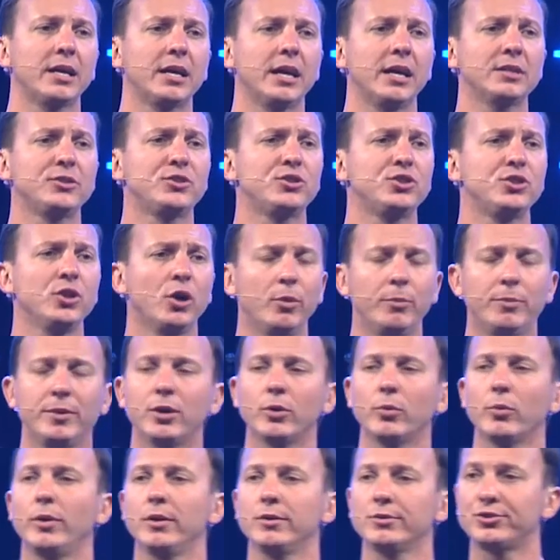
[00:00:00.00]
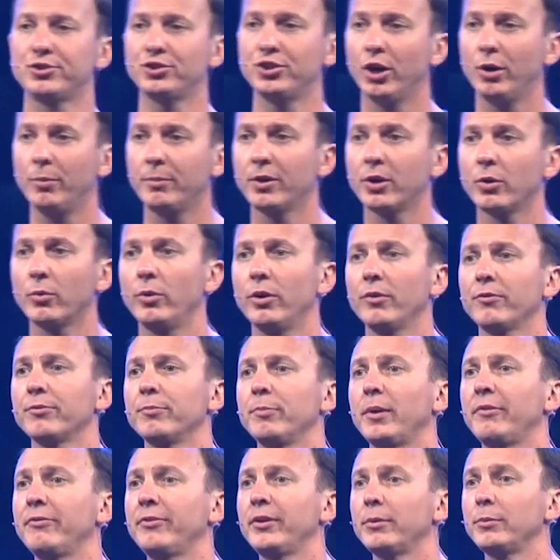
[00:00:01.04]
God, show me your will. Show me your will for
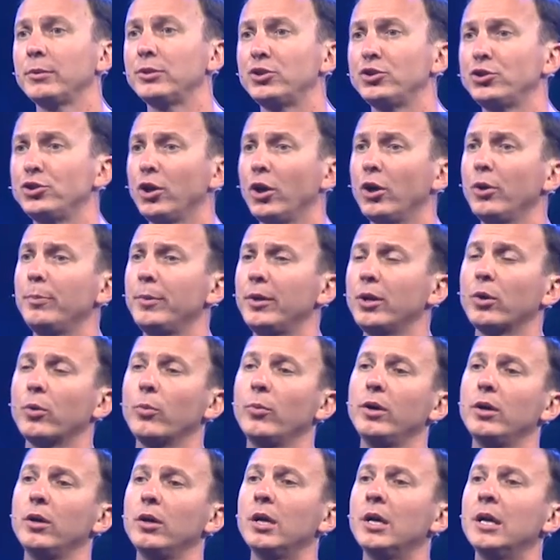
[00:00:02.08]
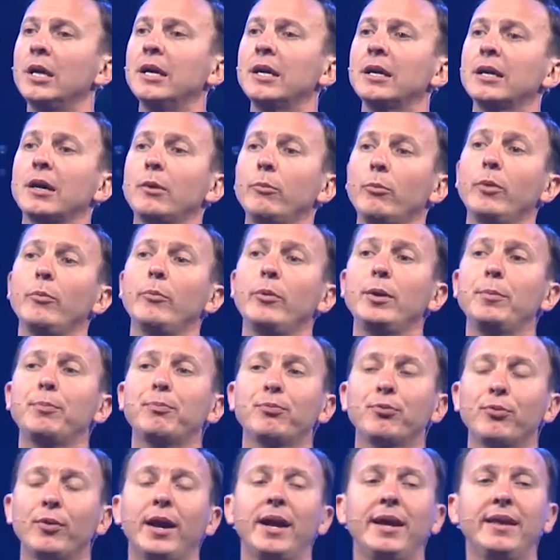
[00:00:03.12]
my family. Show me your will. God, when we
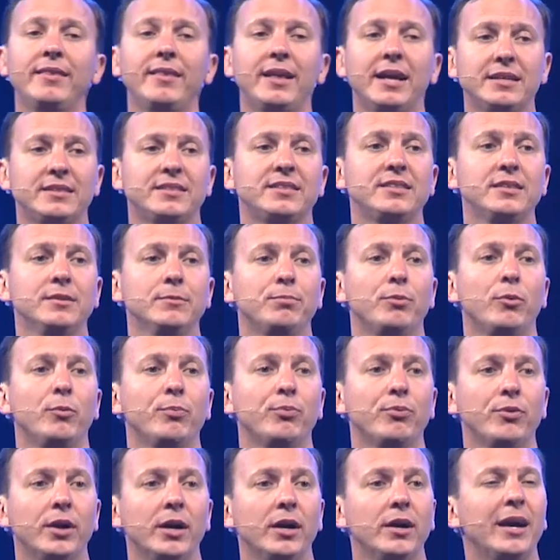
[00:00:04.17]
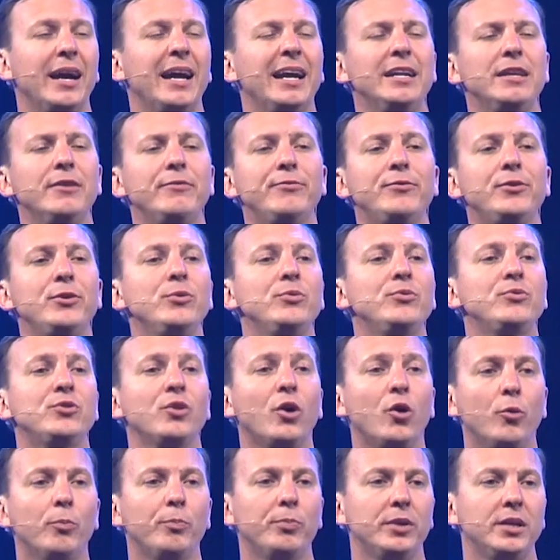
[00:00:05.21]
pray that simple prayer, and if you
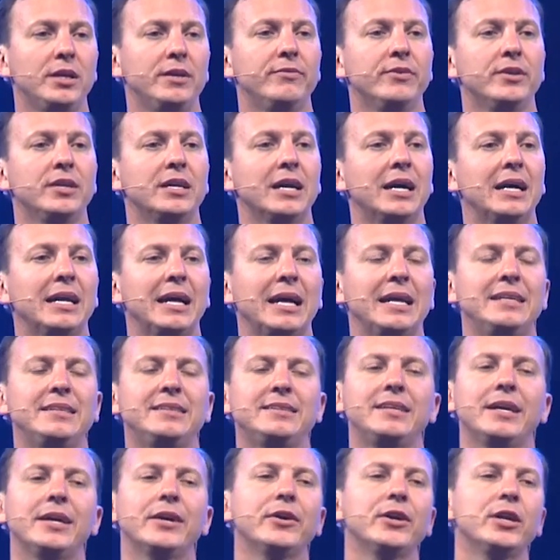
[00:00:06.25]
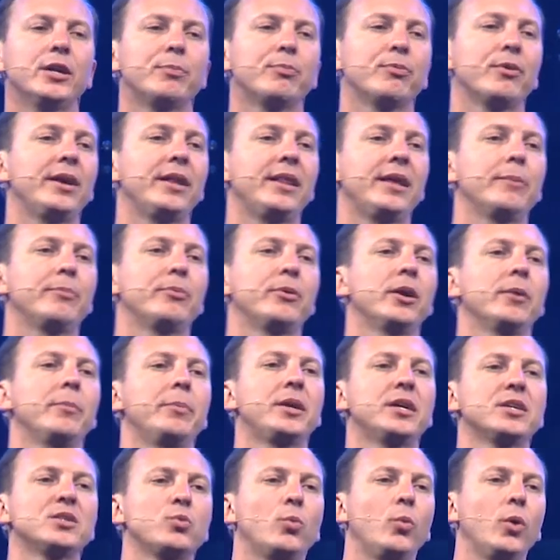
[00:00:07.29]
don't believe in God, I dare you to pray that prayer
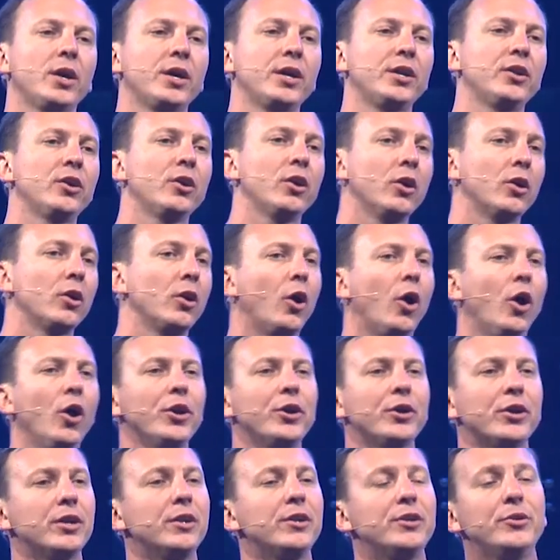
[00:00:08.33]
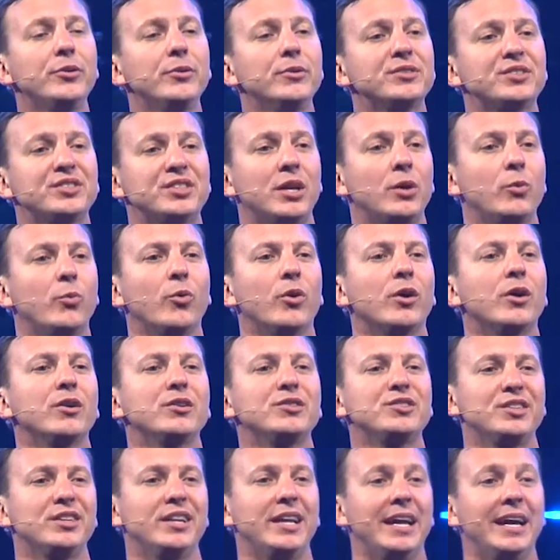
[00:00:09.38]
because what could hurt? All you're going to do is say
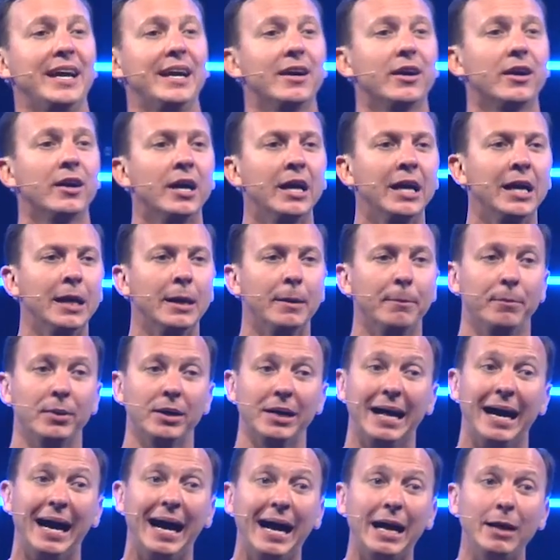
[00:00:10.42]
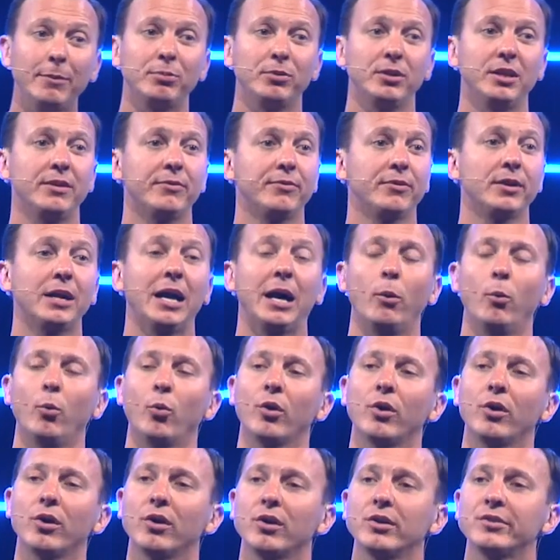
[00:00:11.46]
words in the air. But I believe they're not
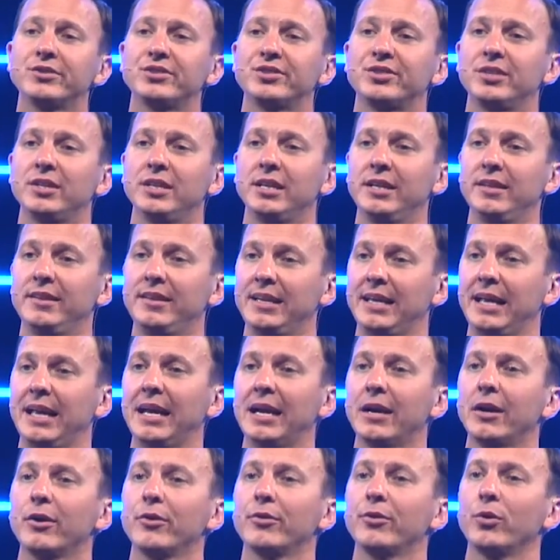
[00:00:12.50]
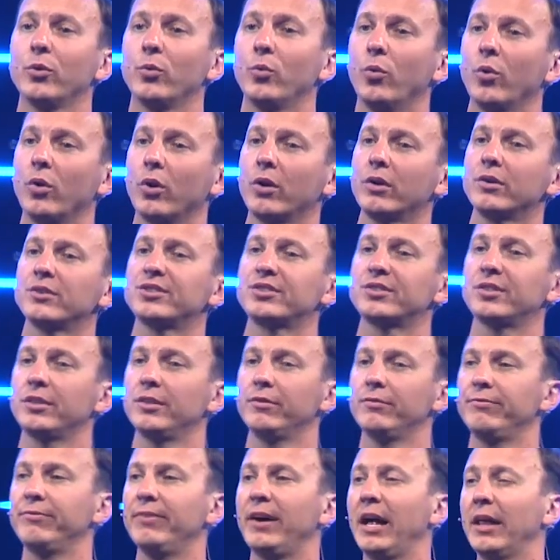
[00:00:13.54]
words in the air, they're words to
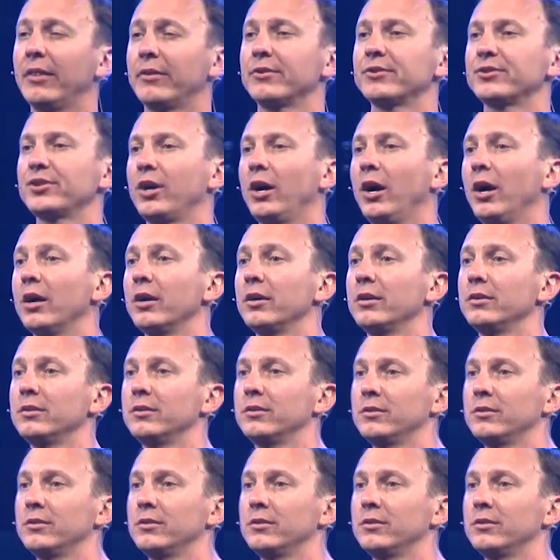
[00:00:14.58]
the Father's heart.